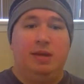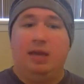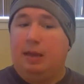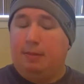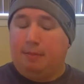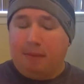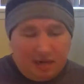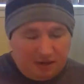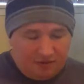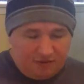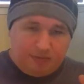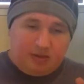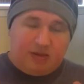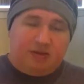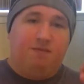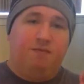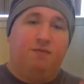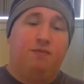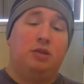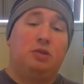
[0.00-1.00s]
It might even be
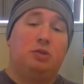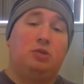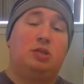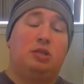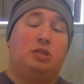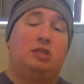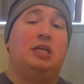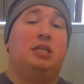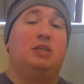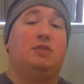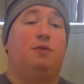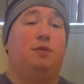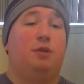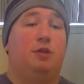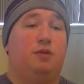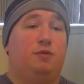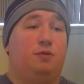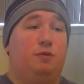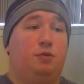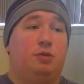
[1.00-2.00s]
a little successful
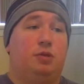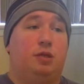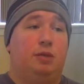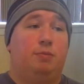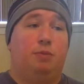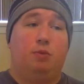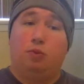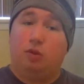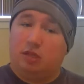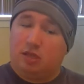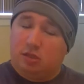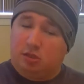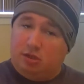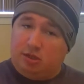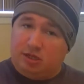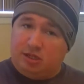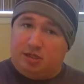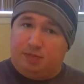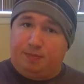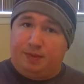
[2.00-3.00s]
this first time, but once they start
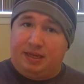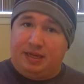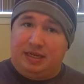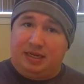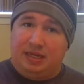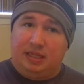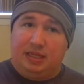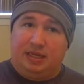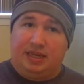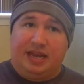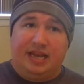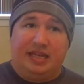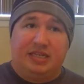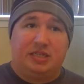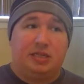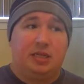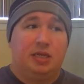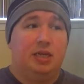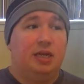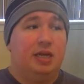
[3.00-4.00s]
expanding the
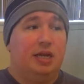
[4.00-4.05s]
test